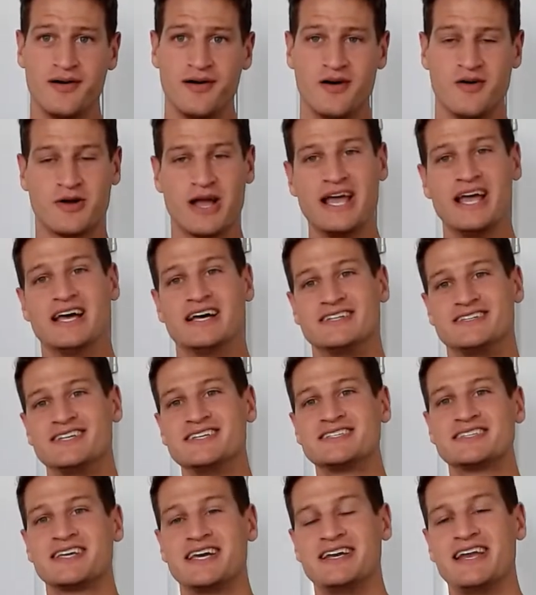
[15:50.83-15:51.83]
Okay,
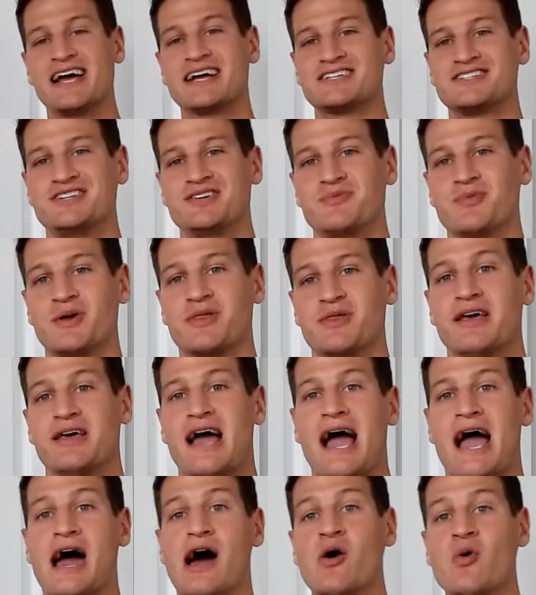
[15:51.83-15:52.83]
disconnection with
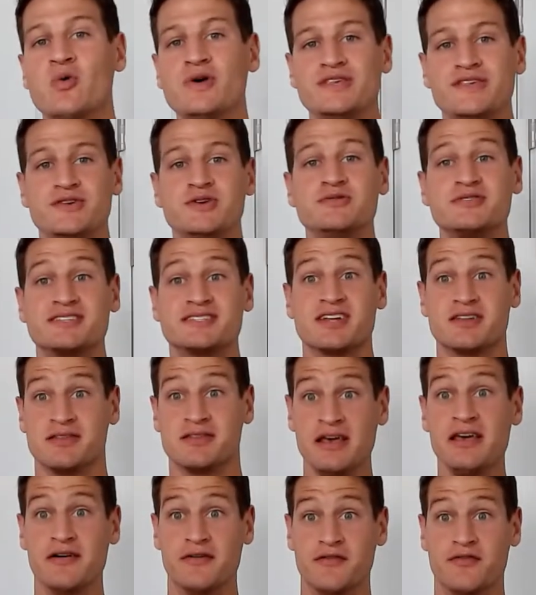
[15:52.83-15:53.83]
how we used to
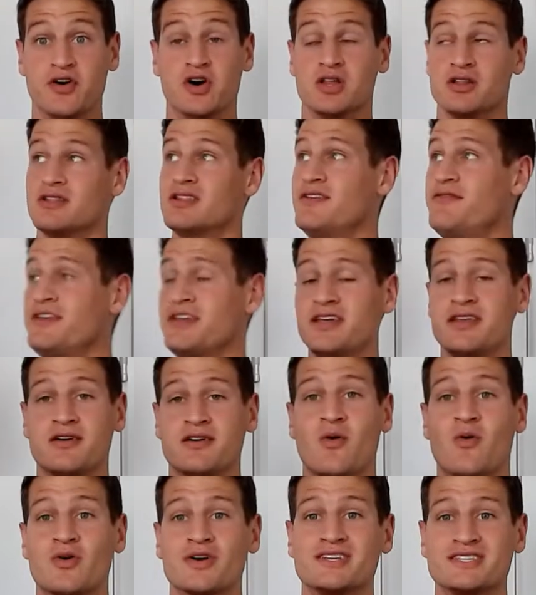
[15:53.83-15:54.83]
live, living in
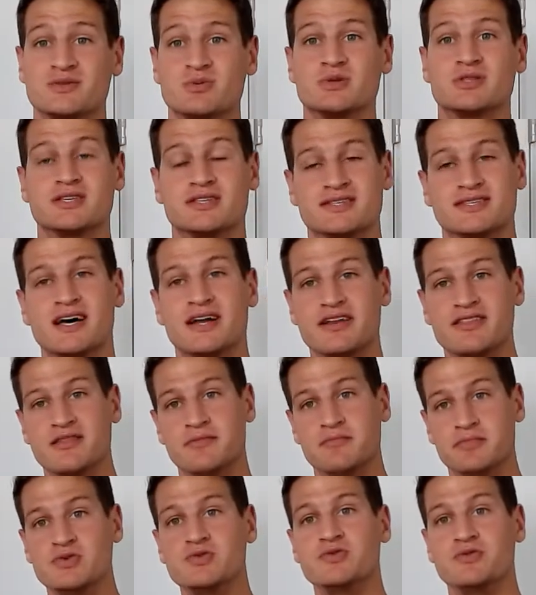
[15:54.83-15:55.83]
accordance with the sun and the
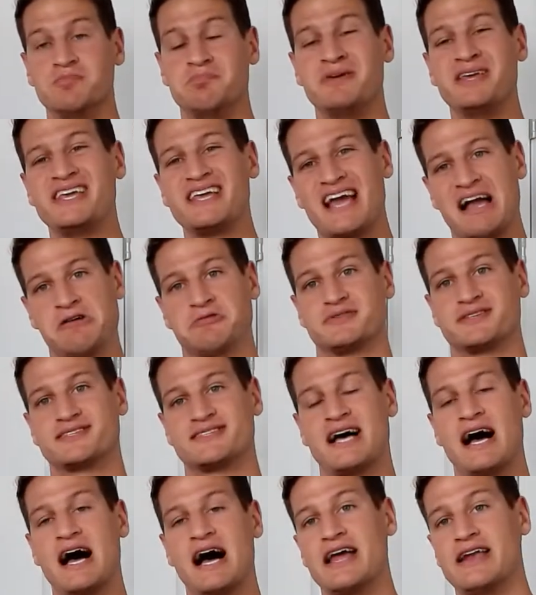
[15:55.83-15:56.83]
moon, being
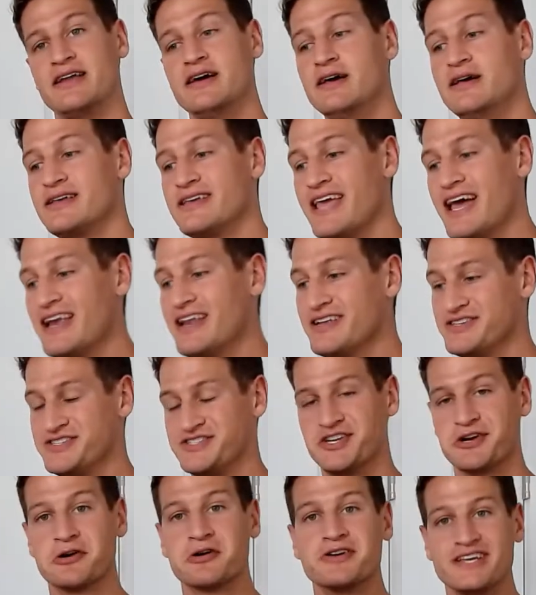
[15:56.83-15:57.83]
outside, getting
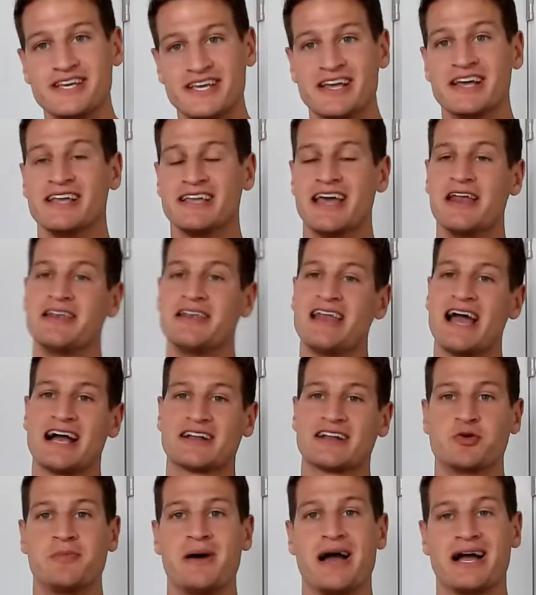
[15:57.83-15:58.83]
dirty, getting
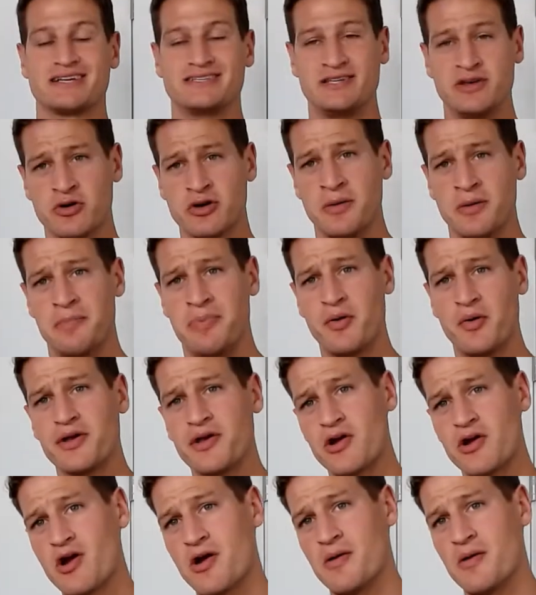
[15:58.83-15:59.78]
natural bacteria, building our